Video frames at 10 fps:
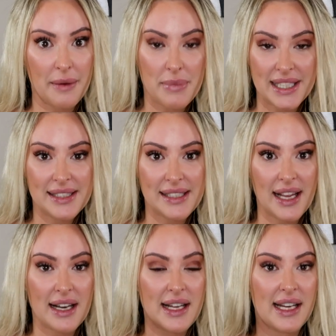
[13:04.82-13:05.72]
my
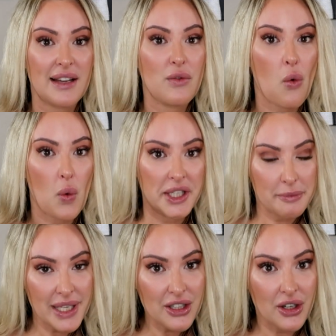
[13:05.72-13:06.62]
bedstand, I have one
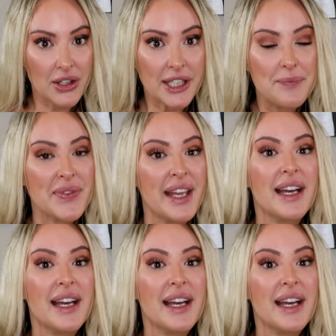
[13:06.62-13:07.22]
in my car,